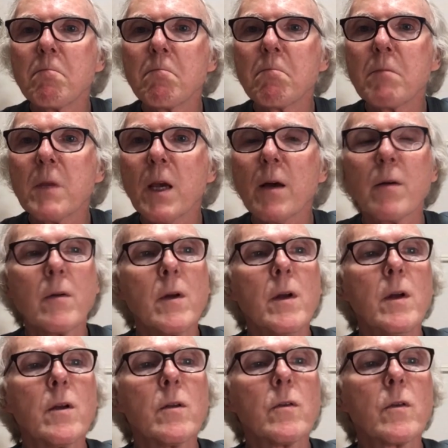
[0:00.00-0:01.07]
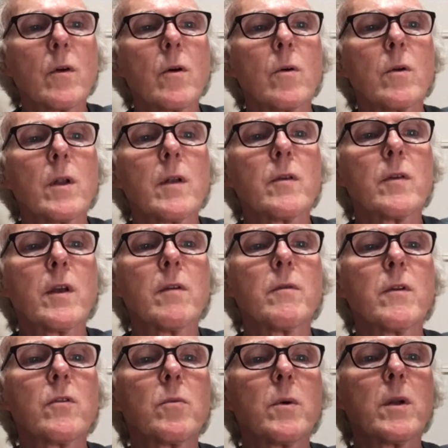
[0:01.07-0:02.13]
yeah, so let's give
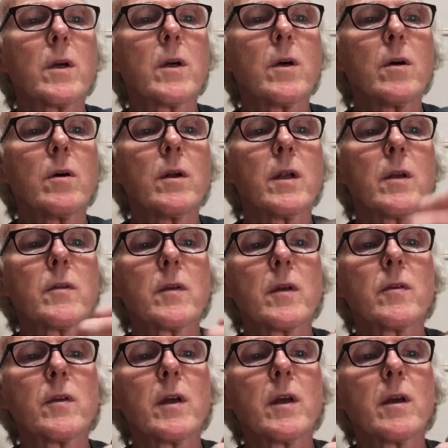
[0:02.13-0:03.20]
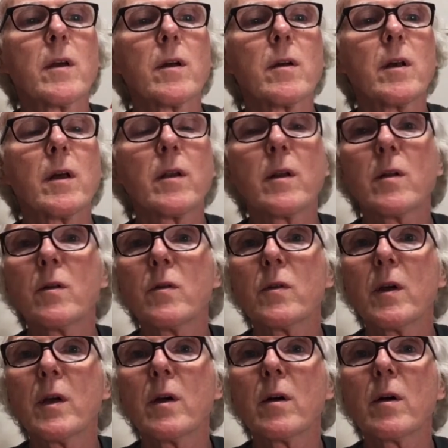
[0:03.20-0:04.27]
this one a go. And as they say here, yeah, they do
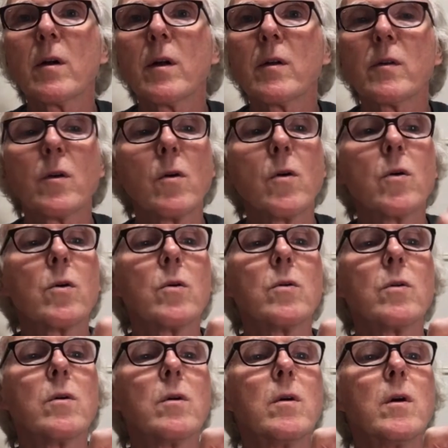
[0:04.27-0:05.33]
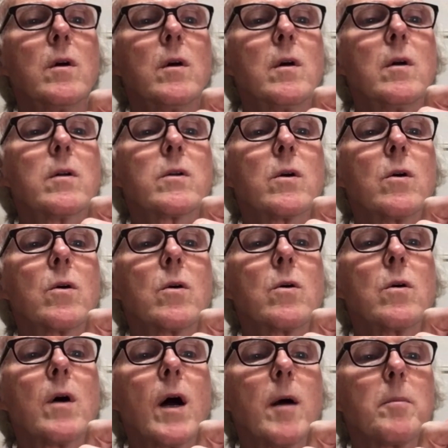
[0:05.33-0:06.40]
say here Tohoku
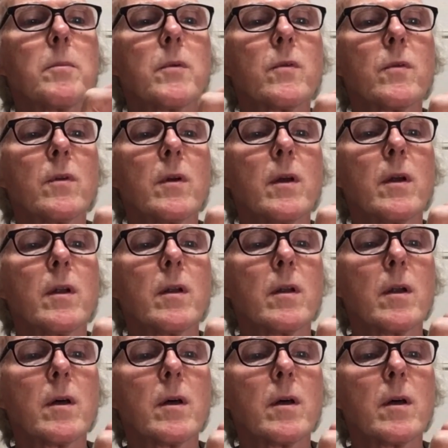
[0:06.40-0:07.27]
hops, and